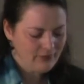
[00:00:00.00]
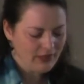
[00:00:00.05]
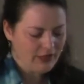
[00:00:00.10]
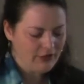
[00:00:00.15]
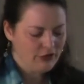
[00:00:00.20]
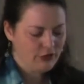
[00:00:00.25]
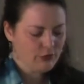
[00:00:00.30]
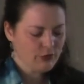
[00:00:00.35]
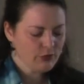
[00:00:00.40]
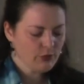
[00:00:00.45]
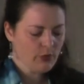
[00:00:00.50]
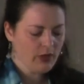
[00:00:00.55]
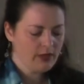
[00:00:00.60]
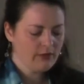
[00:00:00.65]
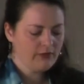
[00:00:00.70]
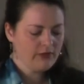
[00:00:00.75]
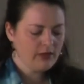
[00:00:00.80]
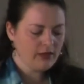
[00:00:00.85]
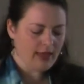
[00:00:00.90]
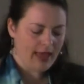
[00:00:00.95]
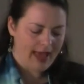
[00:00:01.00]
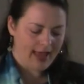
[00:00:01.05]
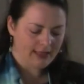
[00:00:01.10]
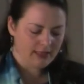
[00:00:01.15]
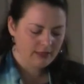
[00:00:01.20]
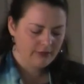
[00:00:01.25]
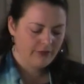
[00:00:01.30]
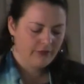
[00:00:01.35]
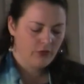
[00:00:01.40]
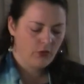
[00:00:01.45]
She was one of the
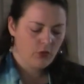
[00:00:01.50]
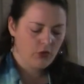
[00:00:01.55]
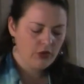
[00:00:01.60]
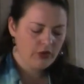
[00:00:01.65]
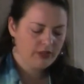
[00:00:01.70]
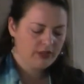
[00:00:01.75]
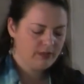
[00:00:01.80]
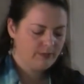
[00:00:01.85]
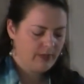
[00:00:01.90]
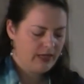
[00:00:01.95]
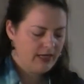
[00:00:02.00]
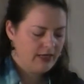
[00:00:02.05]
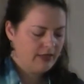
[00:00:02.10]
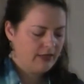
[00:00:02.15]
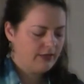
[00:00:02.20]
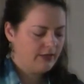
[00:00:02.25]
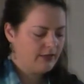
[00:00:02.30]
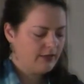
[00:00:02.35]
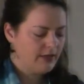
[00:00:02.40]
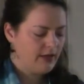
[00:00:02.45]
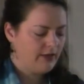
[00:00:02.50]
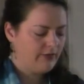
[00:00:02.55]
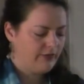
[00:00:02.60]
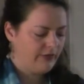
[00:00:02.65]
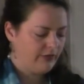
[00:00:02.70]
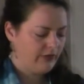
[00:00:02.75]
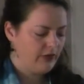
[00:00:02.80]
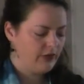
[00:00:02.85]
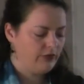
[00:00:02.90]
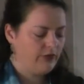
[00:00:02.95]
last 4 speakers
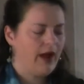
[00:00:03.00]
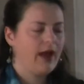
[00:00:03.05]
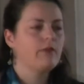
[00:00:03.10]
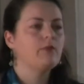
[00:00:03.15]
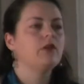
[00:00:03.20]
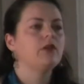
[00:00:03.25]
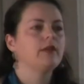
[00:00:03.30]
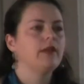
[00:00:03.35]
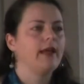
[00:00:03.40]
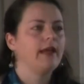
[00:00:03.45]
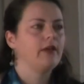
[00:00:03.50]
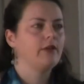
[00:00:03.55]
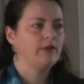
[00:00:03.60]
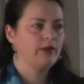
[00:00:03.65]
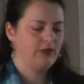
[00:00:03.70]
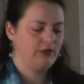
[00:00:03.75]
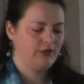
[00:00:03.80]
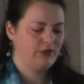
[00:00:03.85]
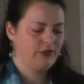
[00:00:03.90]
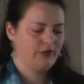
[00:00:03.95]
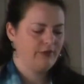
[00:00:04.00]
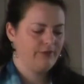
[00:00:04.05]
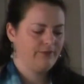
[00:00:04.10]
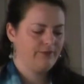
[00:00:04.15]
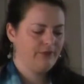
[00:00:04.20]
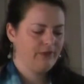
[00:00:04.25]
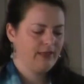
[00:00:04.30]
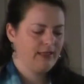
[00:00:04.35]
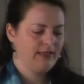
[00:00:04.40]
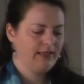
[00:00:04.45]
of the tribal language.
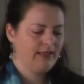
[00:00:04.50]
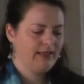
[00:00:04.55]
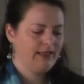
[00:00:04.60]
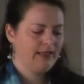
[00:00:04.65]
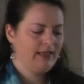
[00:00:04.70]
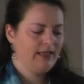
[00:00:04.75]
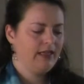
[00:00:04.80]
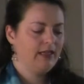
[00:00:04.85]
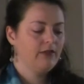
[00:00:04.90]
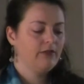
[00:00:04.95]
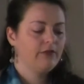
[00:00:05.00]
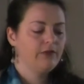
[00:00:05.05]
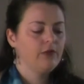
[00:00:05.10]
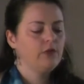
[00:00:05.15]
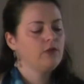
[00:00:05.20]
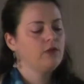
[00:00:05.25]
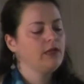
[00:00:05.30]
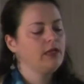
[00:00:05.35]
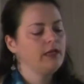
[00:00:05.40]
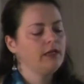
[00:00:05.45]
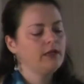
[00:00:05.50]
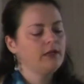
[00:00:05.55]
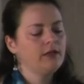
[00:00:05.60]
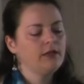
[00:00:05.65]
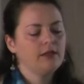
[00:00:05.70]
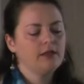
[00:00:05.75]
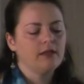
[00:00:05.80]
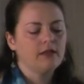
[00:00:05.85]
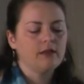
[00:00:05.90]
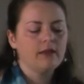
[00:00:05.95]
In a few
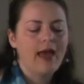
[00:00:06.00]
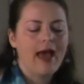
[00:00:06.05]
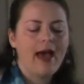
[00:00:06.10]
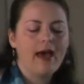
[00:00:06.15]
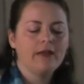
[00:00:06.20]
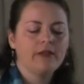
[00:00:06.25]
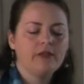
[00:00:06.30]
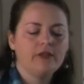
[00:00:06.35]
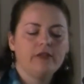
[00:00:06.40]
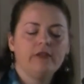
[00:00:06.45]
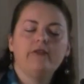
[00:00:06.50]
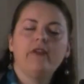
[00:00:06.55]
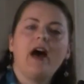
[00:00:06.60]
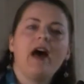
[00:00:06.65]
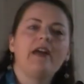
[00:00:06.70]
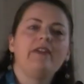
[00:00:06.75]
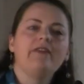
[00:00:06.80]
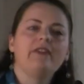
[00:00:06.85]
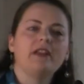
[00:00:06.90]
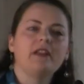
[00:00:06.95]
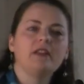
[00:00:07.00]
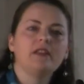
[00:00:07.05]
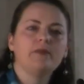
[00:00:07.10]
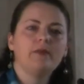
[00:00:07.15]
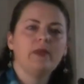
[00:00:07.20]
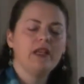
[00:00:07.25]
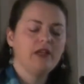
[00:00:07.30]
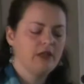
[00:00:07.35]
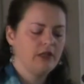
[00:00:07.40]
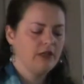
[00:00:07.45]
years, the last surviving
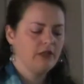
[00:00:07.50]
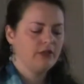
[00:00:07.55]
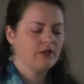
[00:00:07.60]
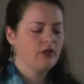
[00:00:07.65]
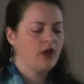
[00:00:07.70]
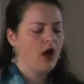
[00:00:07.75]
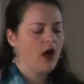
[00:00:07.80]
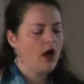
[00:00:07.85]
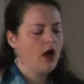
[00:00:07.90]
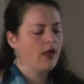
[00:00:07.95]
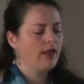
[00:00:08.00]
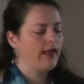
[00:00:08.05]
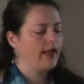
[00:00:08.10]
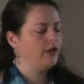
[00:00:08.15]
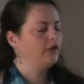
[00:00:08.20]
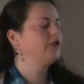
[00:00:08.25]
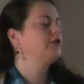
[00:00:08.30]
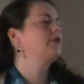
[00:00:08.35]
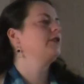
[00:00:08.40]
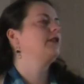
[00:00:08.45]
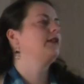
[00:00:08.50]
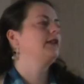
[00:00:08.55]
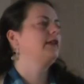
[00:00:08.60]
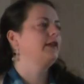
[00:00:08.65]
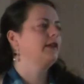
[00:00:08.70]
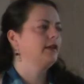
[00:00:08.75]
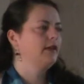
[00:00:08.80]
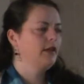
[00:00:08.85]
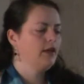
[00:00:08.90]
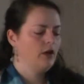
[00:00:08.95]
speakers, all
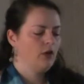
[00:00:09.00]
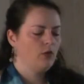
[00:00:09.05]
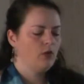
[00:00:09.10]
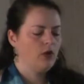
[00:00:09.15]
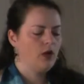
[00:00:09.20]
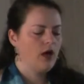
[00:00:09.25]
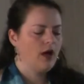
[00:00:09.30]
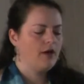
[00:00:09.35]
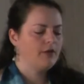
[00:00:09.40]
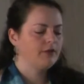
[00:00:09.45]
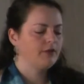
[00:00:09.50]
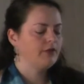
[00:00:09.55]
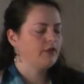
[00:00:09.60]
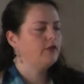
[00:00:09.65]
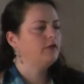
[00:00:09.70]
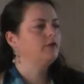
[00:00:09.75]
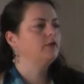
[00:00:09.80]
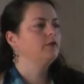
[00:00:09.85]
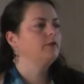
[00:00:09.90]
elderly, will also